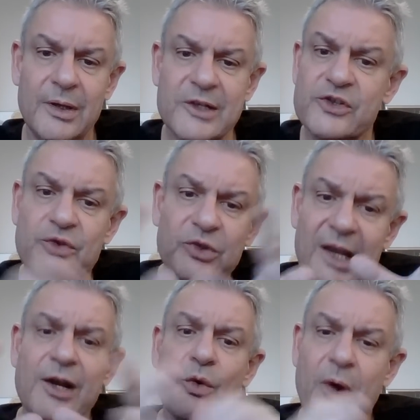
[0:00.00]
And so
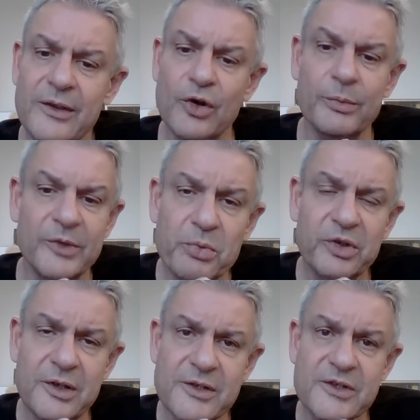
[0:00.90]
take away the
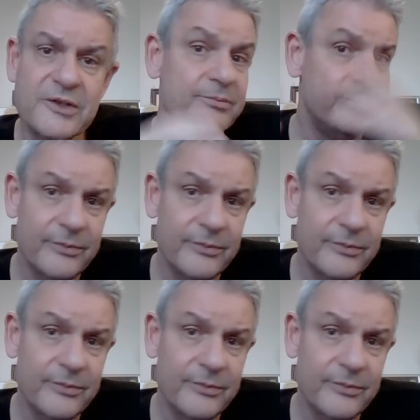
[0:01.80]
omnipotence